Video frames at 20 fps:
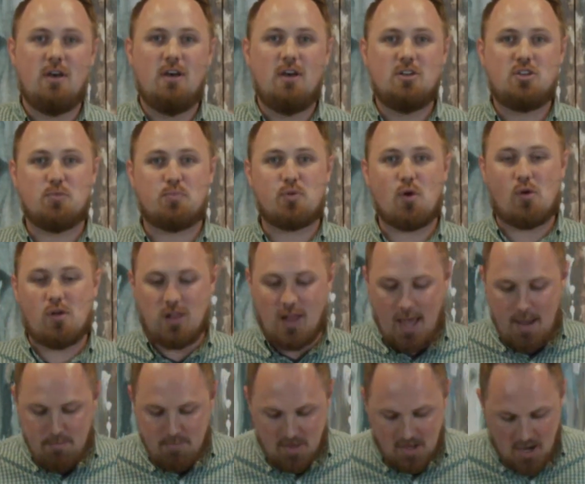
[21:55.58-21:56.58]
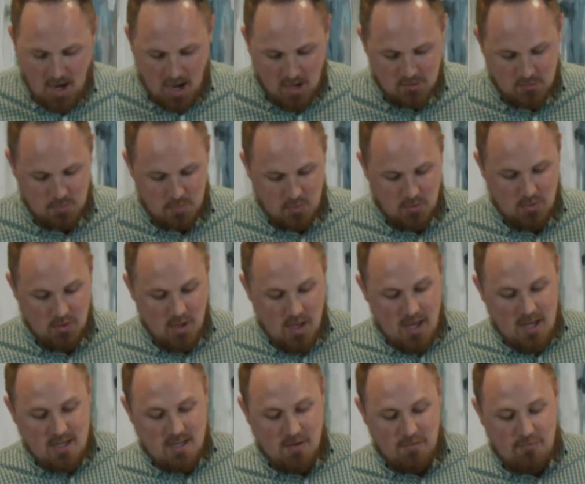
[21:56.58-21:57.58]
to proclaim the gospel,
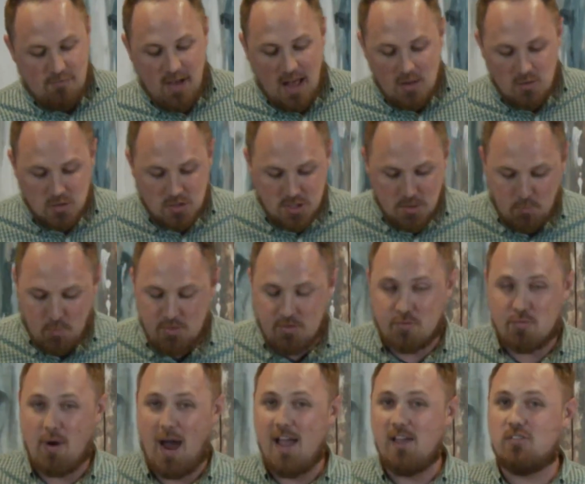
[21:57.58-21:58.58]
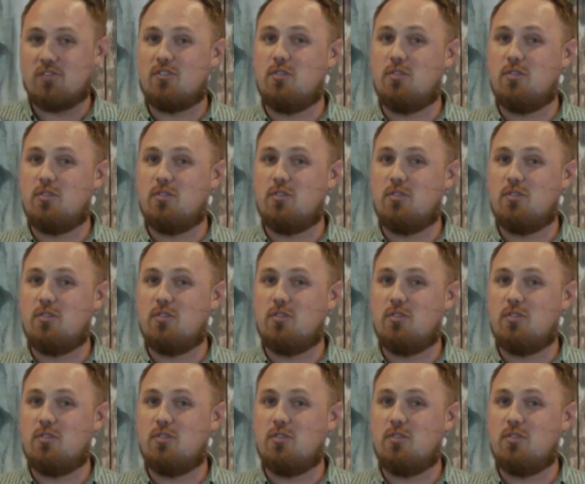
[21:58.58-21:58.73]
to fellowship with Christ,